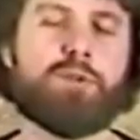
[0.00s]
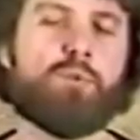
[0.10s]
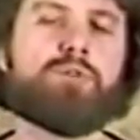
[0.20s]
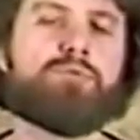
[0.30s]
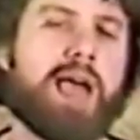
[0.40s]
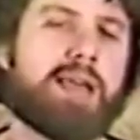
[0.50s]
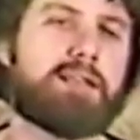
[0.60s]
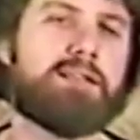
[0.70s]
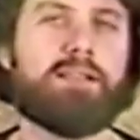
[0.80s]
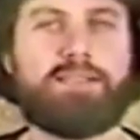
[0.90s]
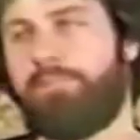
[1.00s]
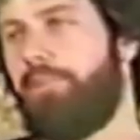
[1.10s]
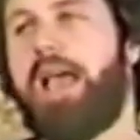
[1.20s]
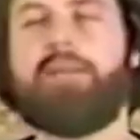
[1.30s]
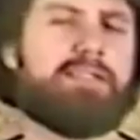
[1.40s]
And the word radical is,
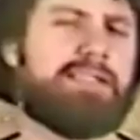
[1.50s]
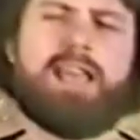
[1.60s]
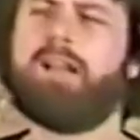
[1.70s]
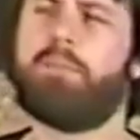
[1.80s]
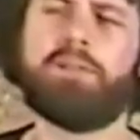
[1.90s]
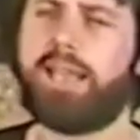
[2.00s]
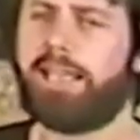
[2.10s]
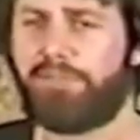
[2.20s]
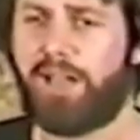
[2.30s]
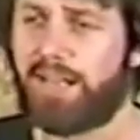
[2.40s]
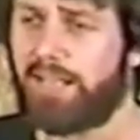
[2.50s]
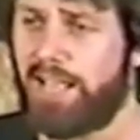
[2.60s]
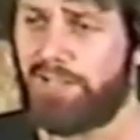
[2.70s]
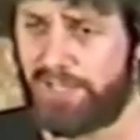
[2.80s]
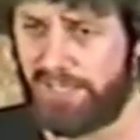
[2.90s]
have a terrible negative
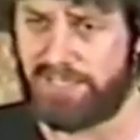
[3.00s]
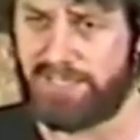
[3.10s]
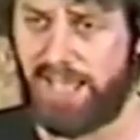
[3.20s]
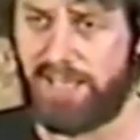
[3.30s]
connotation in these